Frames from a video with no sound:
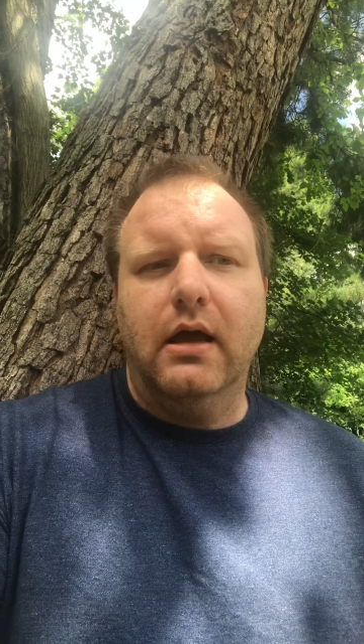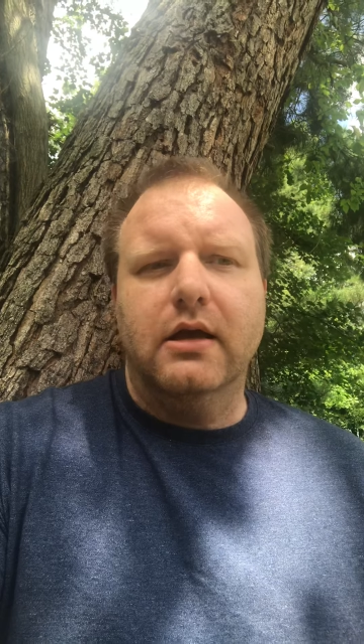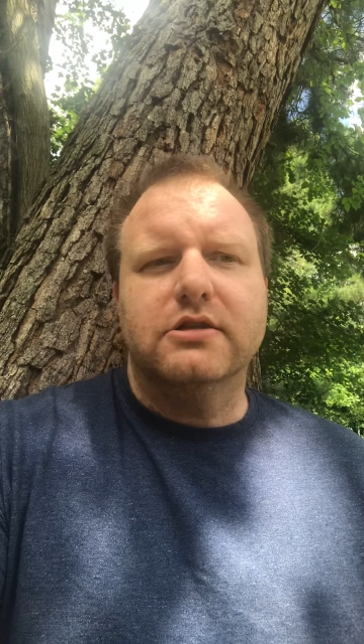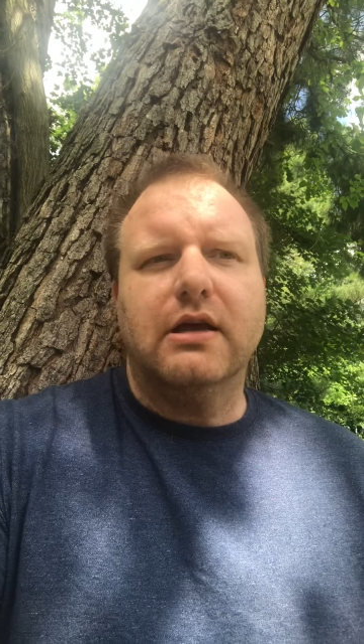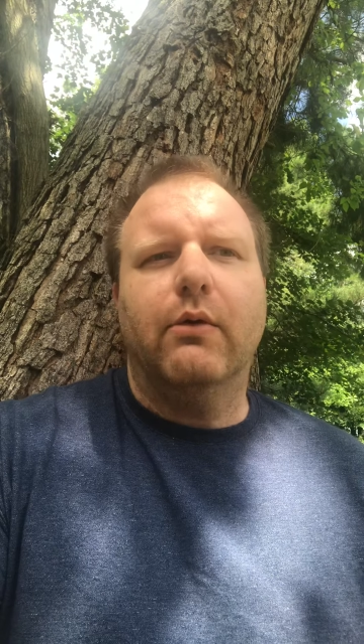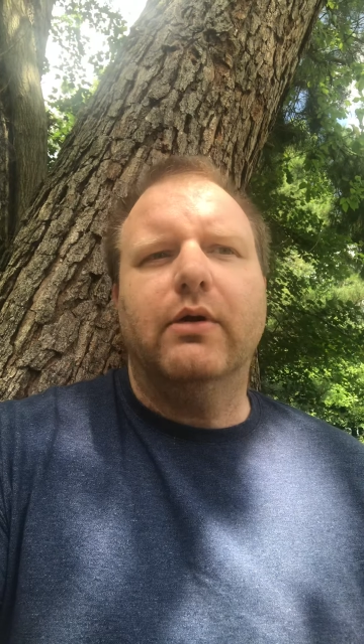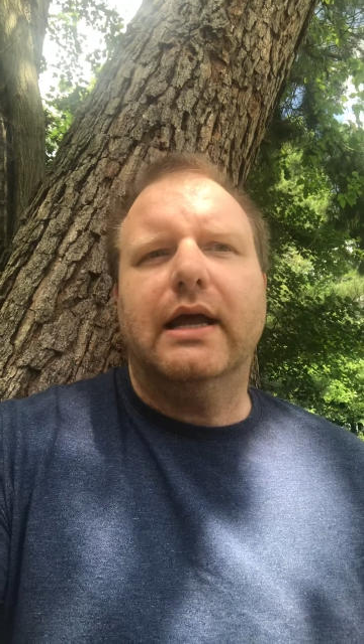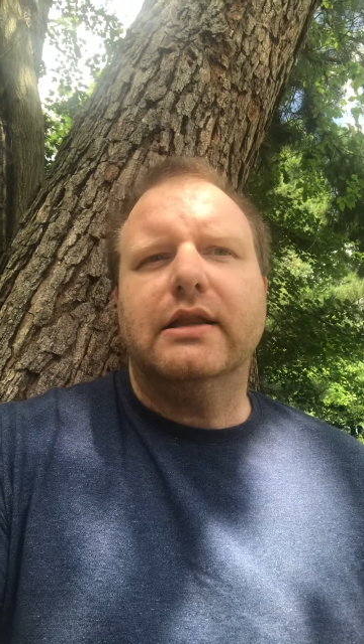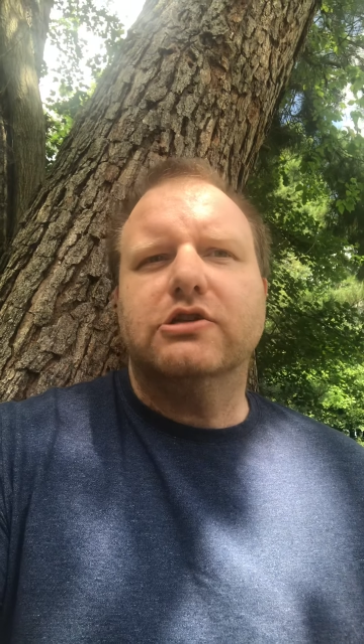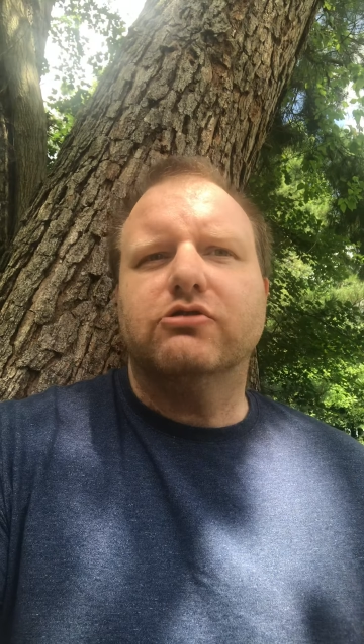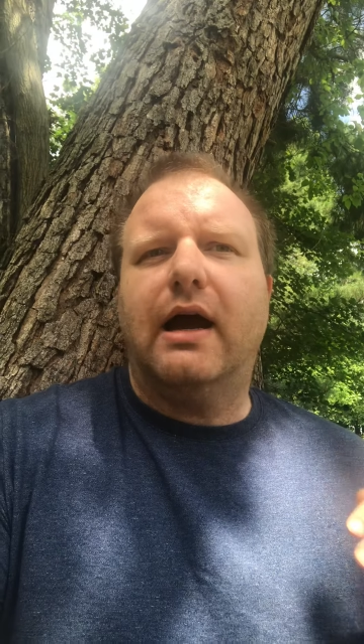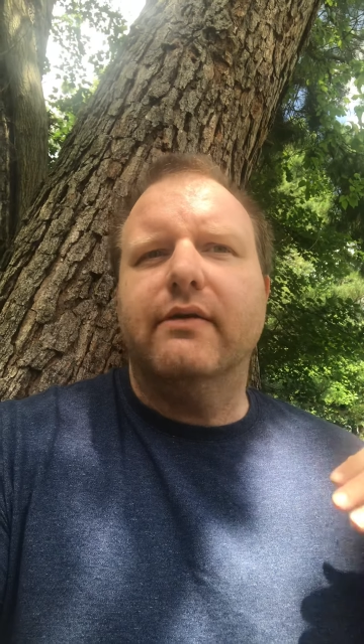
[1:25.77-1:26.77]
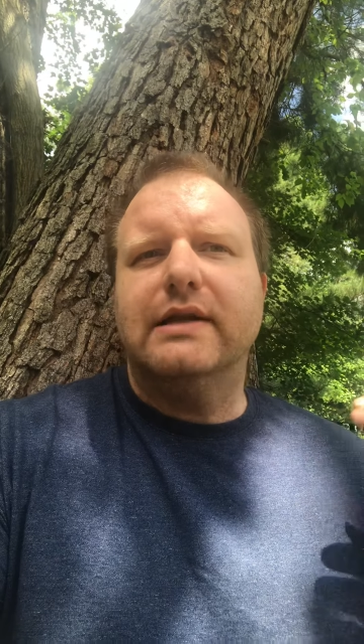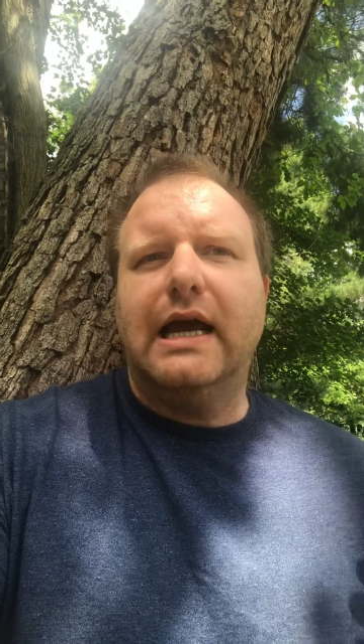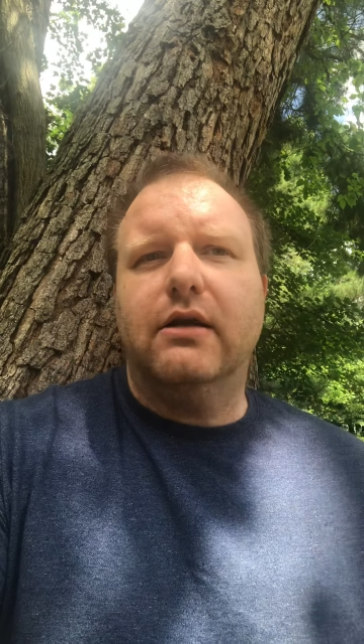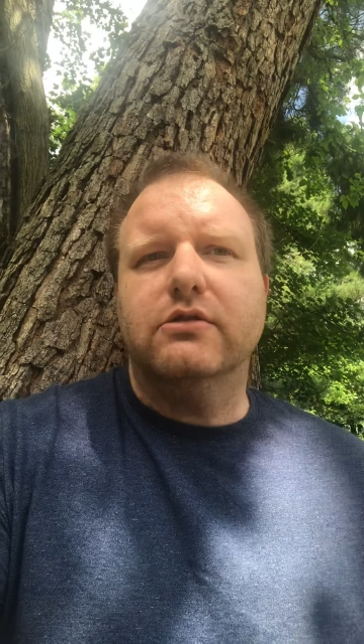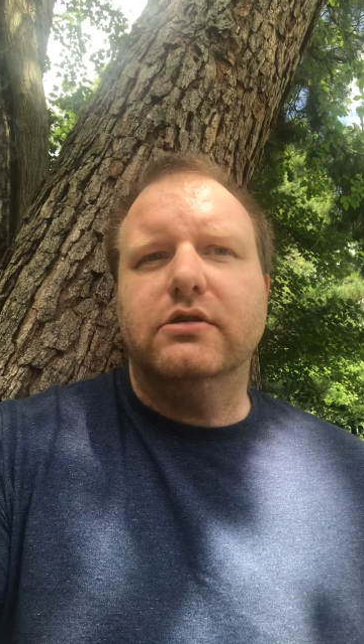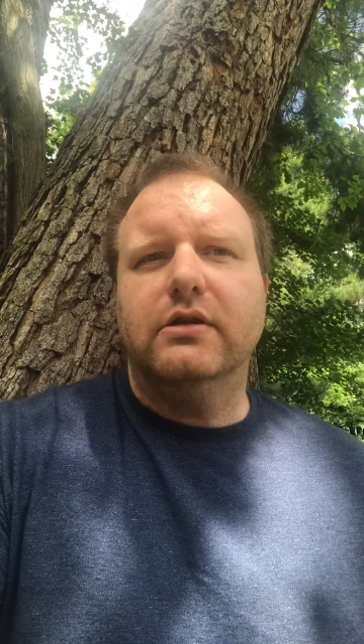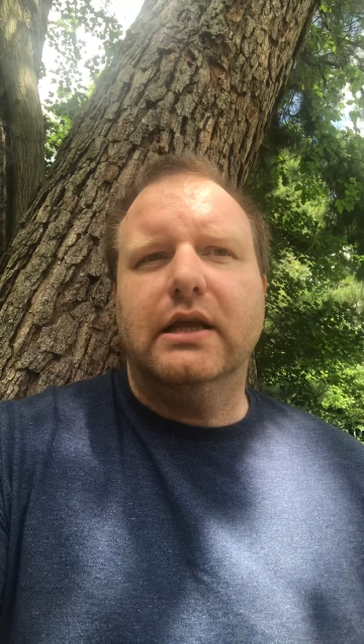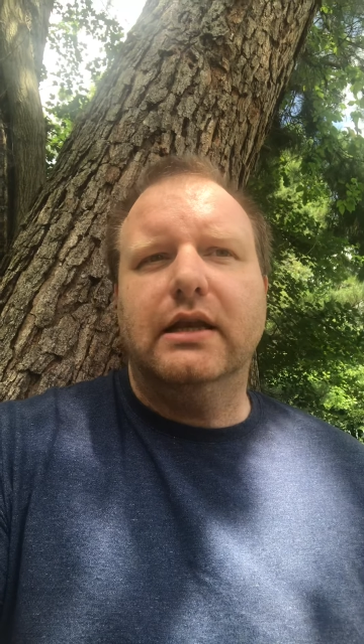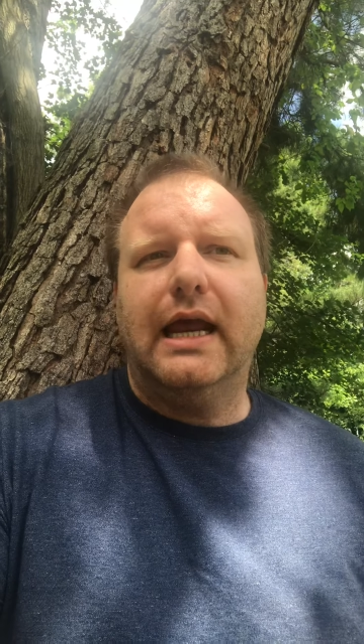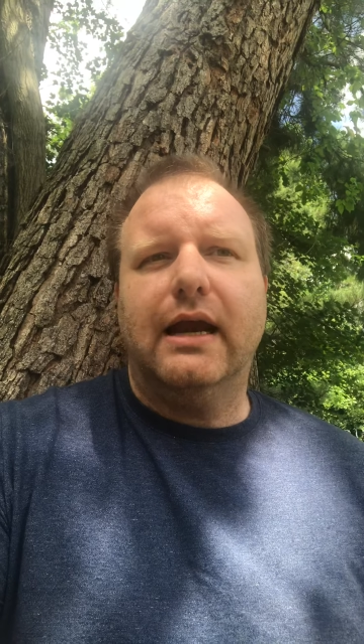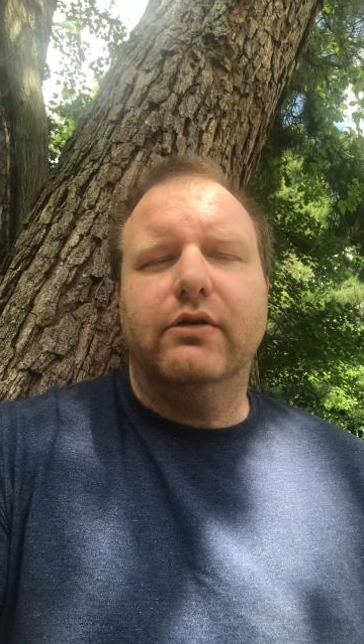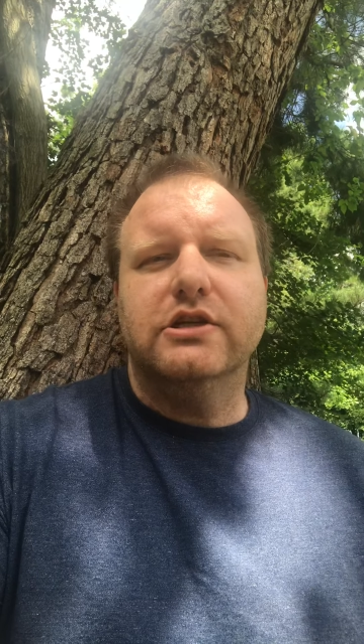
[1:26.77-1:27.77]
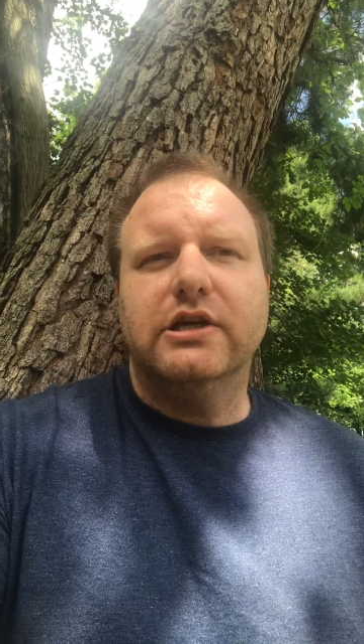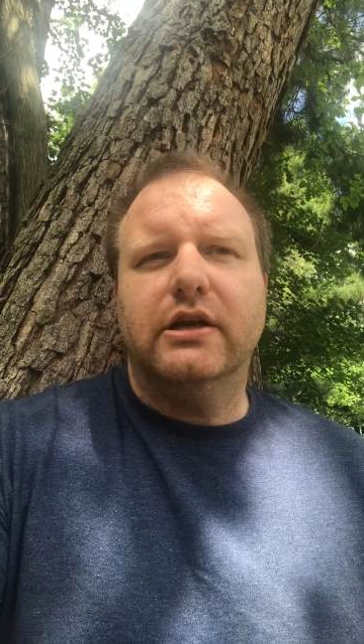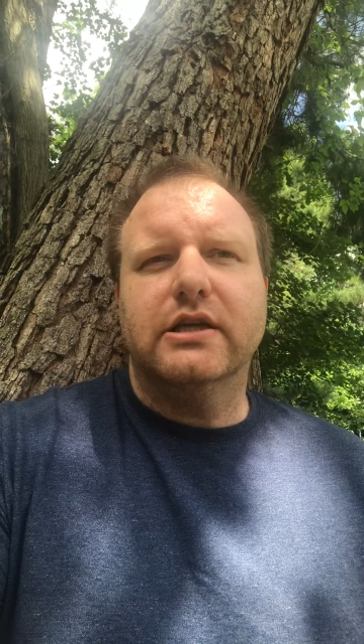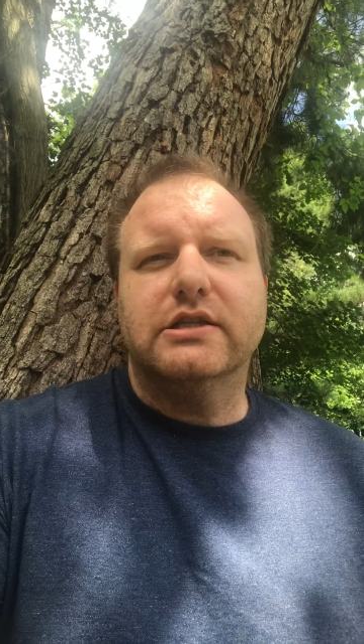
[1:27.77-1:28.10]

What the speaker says: So I wouldn't have to drive down to the nanoengineering